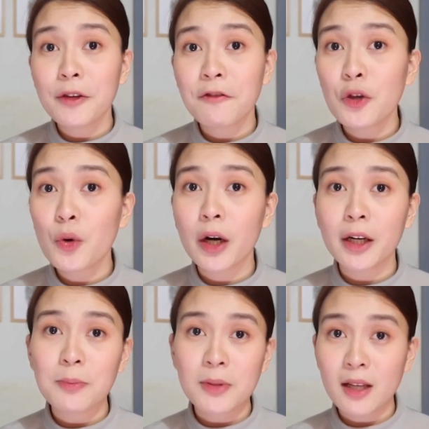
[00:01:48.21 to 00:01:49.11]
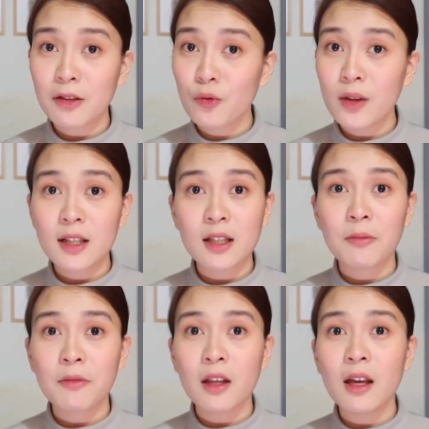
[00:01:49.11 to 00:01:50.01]
if you are upset with
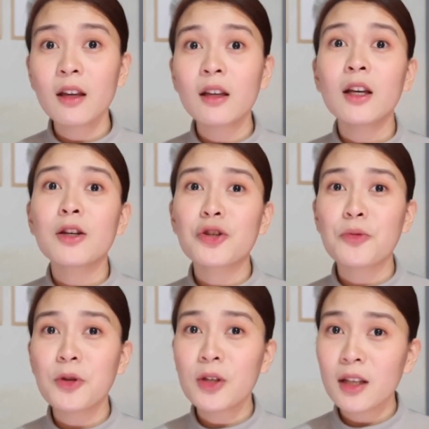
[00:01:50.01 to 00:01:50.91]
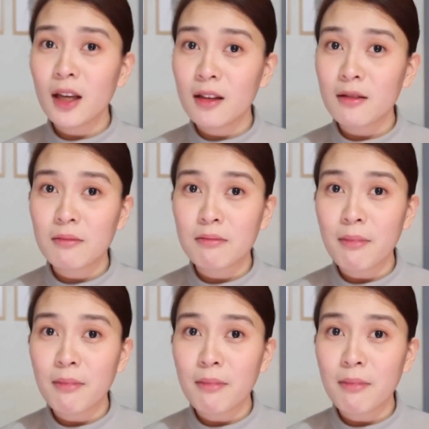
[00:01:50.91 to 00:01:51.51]
something, communicate.